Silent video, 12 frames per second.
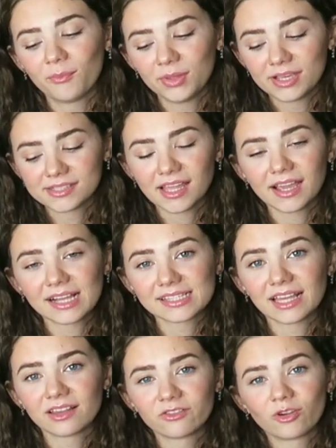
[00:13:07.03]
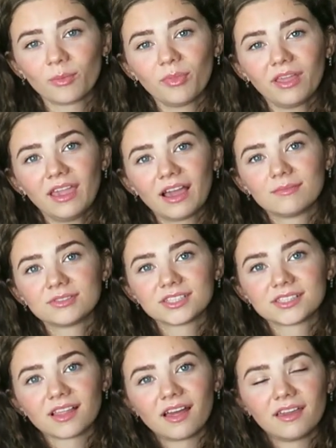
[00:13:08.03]
Because like I said, normally I'm
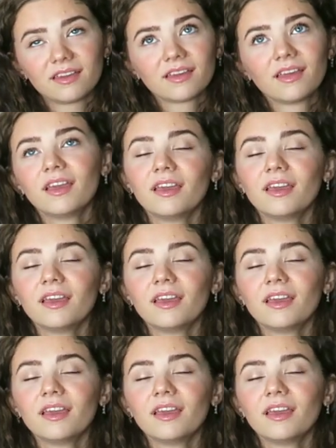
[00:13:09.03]
just like,